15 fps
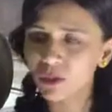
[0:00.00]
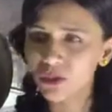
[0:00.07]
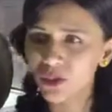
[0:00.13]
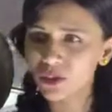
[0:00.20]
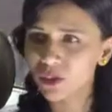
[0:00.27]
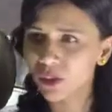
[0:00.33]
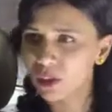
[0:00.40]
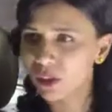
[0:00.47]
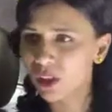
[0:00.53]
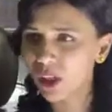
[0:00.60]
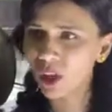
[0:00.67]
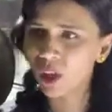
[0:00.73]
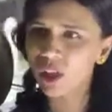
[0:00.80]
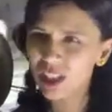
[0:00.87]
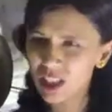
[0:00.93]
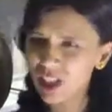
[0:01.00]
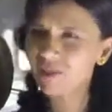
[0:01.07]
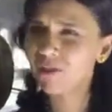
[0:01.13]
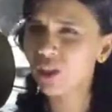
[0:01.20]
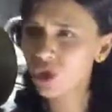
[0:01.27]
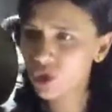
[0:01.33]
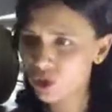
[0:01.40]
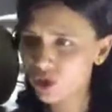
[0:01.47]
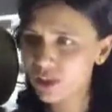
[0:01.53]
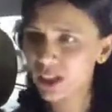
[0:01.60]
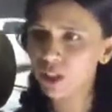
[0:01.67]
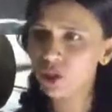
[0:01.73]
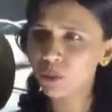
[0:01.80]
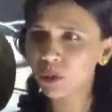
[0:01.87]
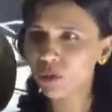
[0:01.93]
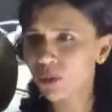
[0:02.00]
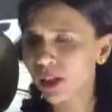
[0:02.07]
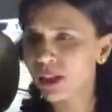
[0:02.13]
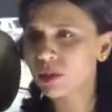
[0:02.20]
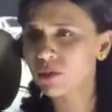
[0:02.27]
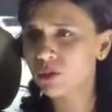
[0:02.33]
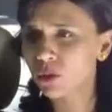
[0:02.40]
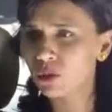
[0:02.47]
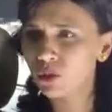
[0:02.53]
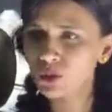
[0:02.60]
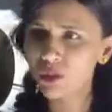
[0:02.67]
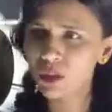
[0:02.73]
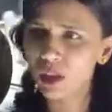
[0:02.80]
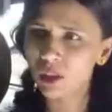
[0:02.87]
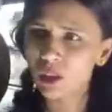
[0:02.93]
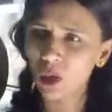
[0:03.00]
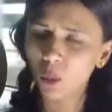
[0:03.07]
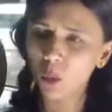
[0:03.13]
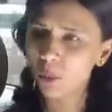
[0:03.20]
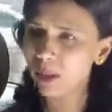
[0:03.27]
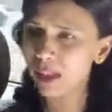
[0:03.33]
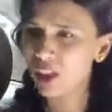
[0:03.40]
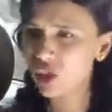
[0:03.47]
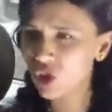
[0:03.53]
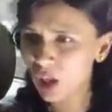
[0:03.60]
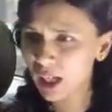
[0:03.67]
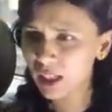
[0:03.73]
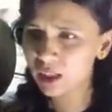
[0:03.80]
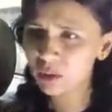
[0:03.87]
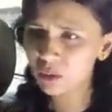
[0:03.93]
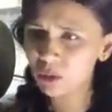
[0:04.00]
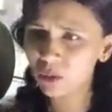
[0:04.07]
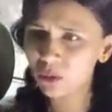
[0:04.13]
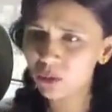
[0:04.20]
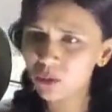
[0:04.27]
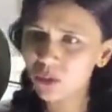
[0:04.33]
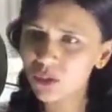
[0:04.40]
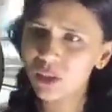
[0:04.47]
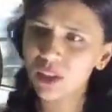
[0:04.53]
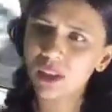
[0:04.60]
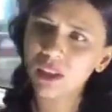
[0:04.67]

focuses on tough issues like human rights abuse and women and child abuse?